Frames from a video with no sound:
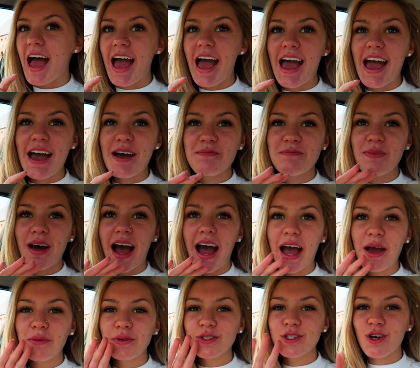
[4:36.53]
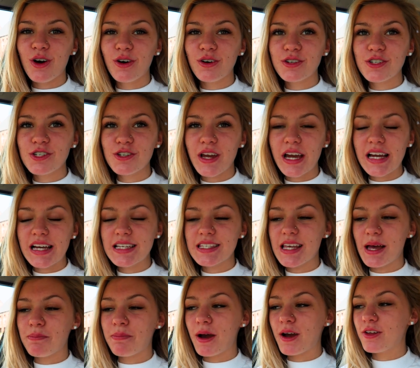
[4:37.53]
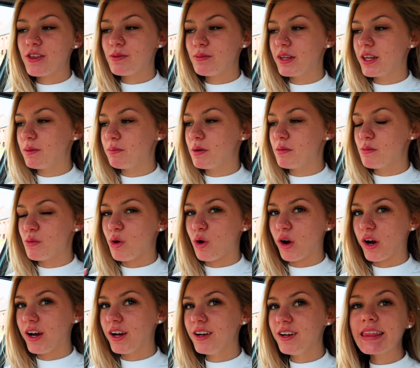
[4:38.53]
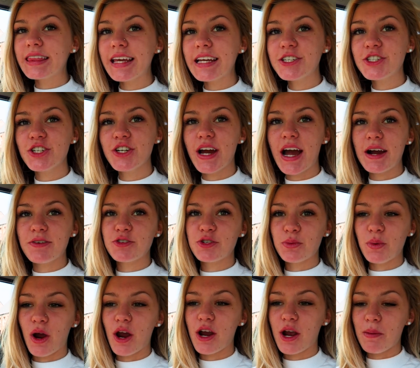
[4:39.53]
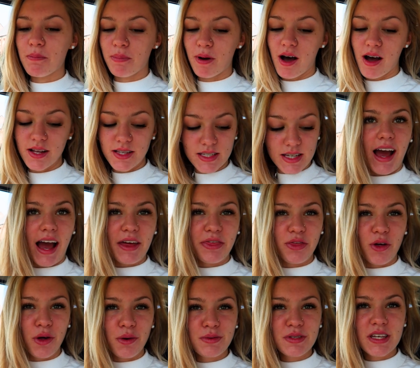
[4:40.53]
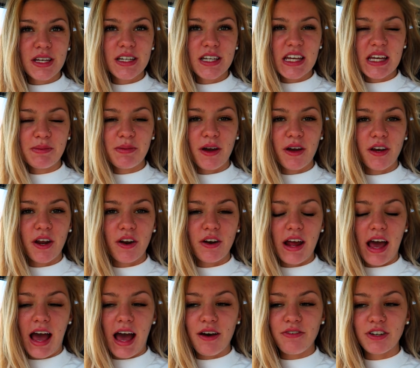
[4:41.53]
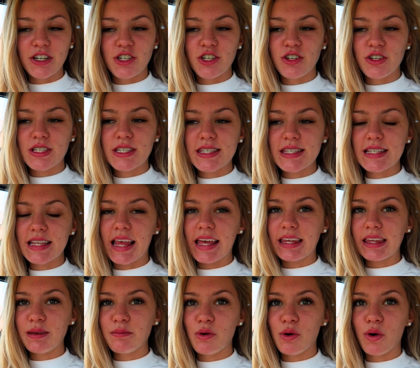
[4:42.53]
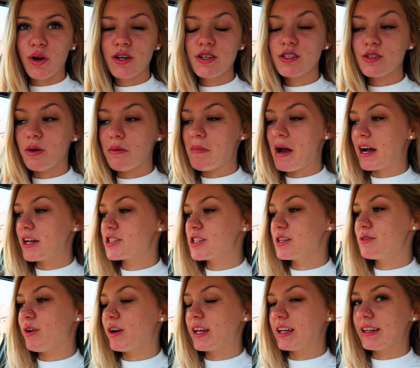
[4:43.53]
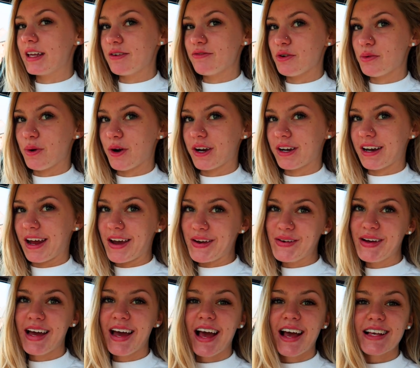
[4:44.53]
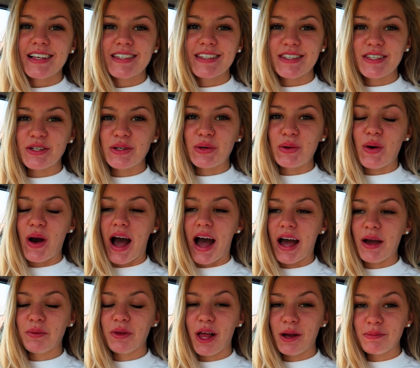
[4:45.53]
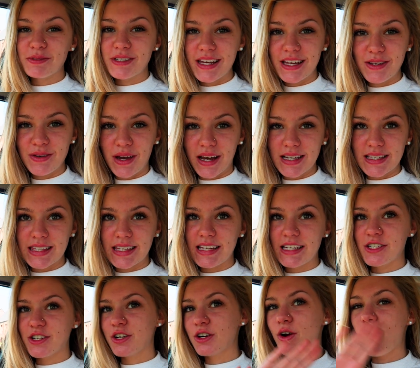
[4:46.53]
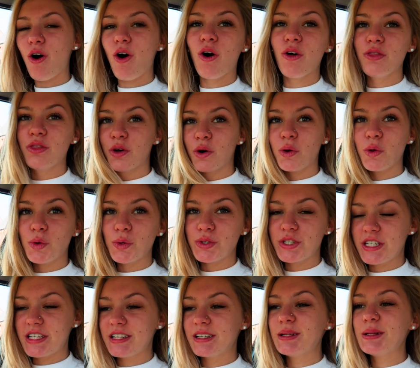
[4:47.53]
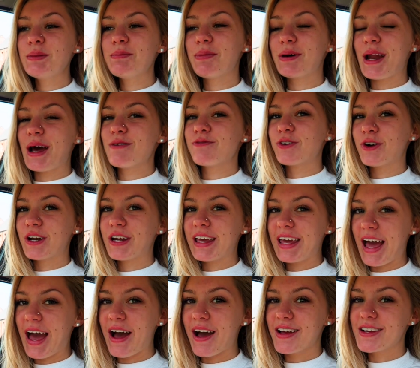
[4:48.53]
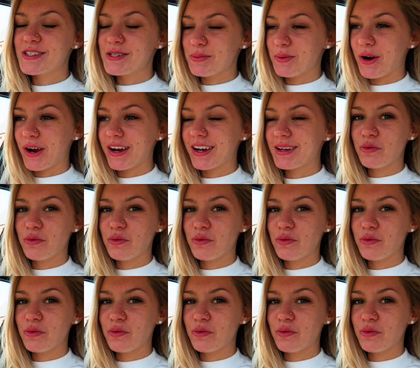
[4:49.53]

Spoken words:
I will talk to you guys about them a little bit more later after work, but I thought it was going to take about an hour and a half and it took slightly more, so I'm actually running late for work now. So I will update you guys later on the whole deal, but I've got to get to work.